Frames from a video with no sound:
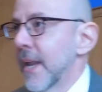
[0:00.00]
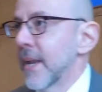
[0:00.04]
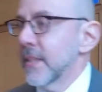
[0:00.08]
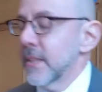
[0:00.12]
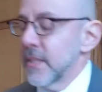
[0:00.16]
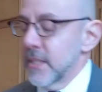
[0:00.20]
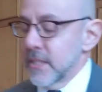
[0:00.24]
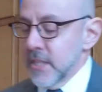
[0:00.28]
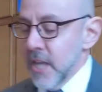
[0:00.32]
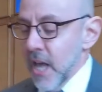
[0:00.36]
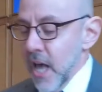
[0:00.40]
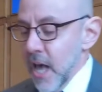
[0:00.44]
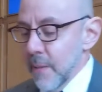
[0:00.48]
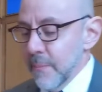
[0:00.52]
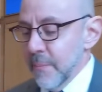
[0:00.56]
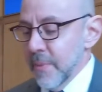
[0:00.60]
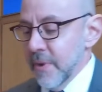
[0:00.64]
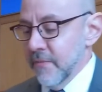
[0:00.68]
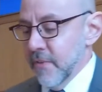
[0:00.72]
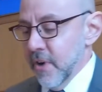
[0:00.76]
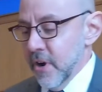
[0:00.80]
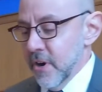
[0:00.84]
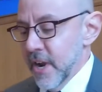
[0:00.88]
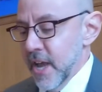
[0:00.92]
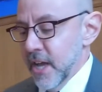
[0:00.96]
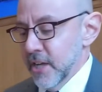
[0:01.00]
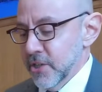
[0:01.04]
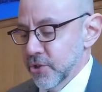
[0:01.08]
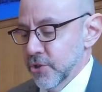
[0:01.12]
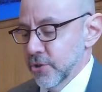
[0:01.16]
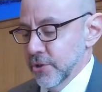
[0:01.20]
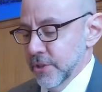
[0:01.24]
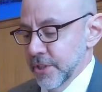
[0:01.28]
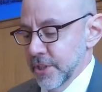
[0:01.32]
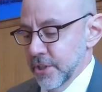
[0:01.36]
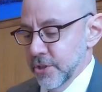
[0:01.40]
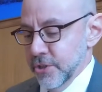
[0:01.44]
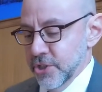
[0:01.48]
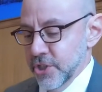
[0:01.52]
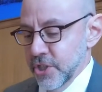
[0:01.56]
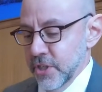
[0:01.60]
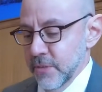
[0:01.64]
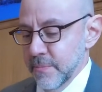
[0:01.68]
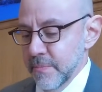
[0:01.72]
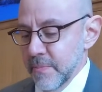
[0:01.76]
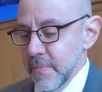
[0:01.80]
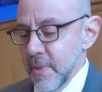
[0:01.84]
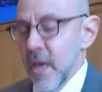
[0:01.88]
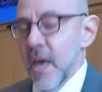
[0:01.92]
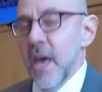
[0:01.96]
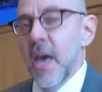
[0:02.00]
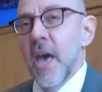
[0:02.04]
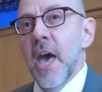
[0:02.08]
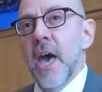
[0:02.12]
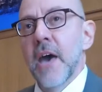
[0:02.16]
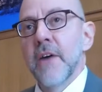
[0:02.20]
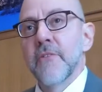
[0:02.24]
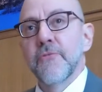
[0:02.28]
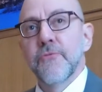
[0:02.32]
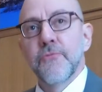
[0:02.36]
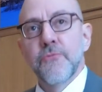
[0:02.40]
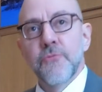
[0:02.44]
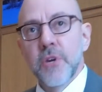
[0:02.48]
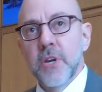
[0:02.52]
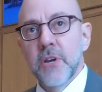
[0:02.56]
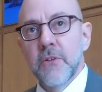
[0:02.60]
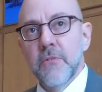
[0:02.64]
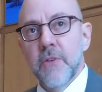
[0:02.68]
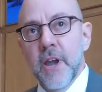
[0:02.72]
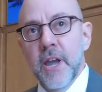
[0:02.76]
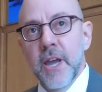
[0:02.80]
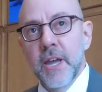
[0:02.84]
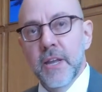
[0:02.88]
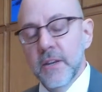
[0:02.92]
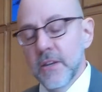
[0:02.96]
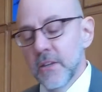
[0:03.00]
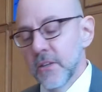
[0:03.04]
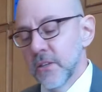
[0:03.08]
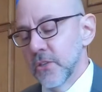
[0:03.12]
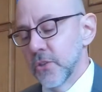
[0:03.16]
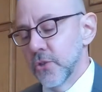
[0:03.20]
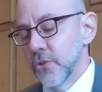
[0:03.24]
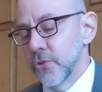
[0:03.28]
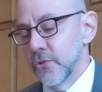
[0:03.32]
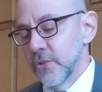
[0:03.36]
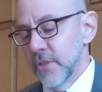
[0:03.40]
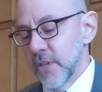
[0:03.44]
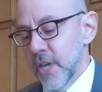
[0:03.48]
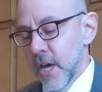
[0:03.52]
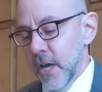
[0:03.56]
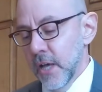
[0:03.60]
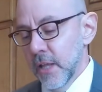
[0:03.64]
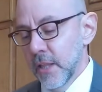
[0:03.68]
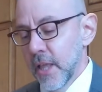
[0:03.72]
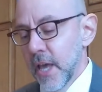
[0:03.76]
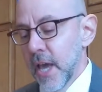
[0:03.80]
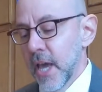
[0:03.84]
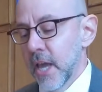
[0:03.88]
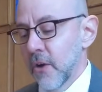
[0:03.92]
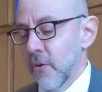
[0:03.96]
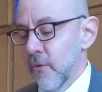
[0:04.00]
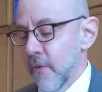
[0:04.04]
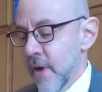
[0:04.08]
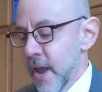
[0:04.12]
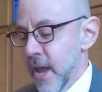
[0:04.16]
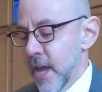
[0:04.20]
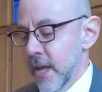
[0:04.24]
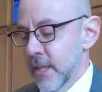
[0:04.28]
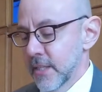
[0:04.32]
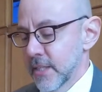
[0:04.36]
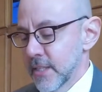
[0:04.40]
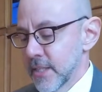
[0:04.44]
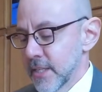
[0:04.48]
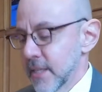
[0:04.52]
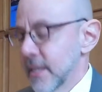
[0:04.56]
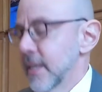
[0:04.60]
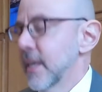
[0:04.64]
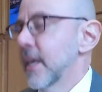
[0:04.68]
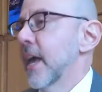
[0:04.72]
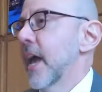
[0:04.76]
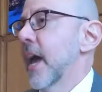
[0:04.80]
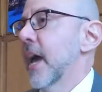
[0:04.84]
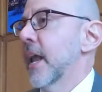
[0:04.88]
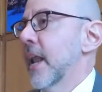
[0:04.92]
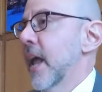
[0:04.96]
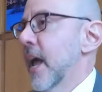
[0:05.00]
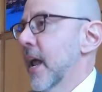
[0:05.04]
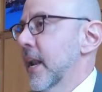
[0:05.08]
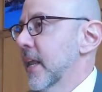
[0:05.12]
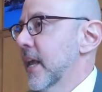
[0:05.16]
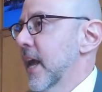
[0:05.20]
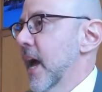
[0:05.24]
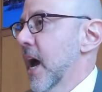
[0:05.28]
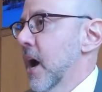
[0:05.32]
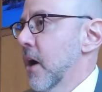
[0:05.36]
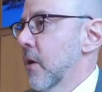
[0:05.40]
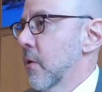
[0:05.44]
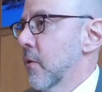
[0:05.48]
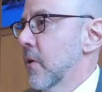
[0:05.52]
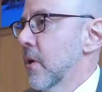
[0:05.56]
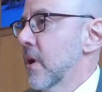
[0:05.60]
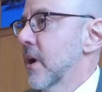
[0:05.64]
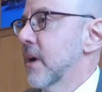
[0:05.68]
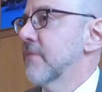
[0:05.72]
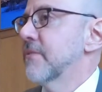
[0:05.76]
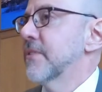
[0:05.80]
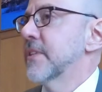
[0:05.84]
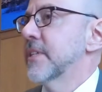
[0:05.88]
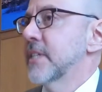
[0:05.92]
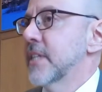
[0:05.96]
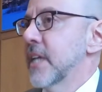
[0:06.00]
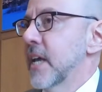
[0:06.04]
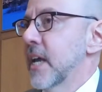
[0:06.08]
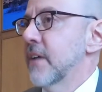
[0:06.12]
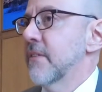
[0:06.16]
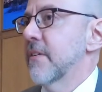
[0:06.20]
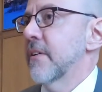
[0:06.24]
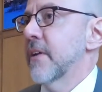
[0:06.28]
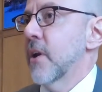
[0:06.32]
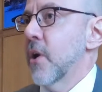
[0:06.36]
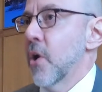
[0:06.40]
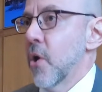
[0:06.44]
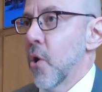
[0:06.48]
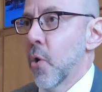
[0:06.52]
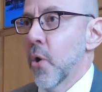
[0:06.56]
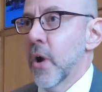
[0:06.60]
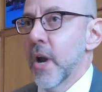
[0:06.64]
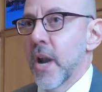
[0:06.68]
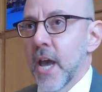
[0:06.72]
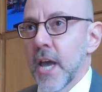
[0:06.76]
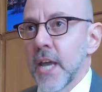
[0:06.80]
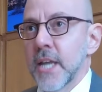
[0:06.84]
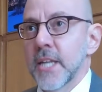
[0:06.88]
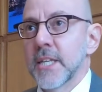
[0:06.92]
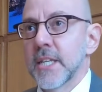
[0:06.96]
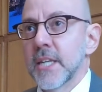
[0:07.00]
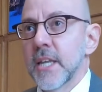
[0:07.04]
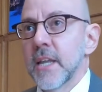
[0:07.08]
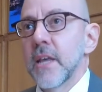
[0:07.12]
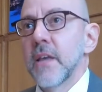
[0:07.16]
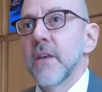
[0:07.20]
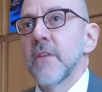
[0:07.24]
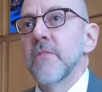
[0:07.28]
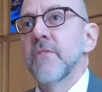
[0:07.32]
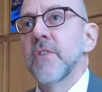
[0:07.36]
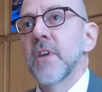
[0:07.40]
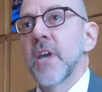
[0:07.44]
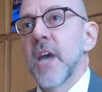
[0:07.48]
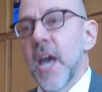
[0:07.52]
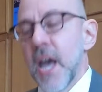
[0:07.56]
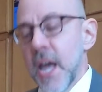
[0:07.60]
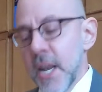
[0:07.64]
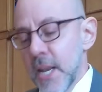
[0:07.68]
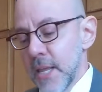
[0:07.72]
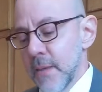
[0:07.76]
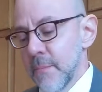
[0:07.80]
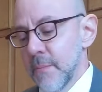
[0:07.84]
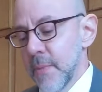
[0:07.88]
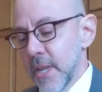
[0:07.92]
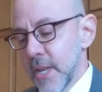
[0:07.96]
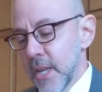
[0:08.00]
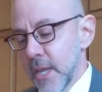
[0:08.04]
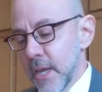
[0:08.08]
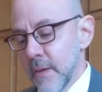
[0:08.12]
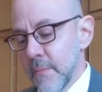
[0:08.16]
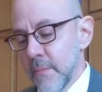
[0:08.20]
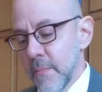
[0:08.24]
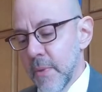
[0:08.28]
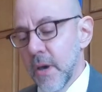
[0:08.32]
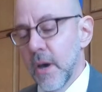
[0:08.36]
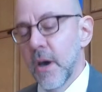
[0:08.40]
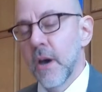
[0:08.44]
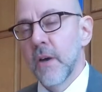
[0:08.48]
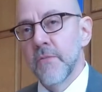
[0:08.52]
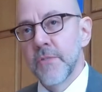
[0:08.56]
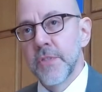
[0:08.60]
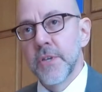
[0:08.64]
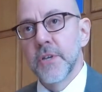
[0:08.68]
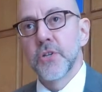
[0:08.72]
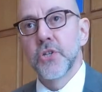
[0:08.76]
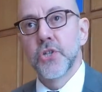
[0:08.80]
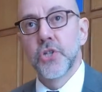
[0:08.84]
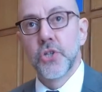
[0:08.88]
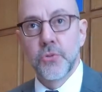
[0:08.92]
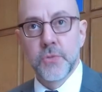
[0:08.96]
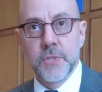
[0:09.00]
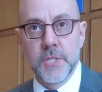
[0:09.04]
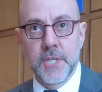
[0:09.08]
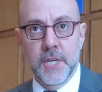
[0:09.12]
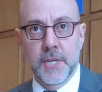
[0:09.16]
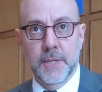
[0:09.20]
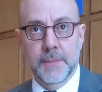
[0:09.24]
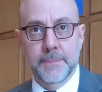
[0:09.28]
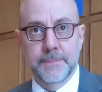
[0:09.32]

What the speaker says: at the top of our national leadership have free rein to yell and rant at any hour of the day or night via any medium of their choosing.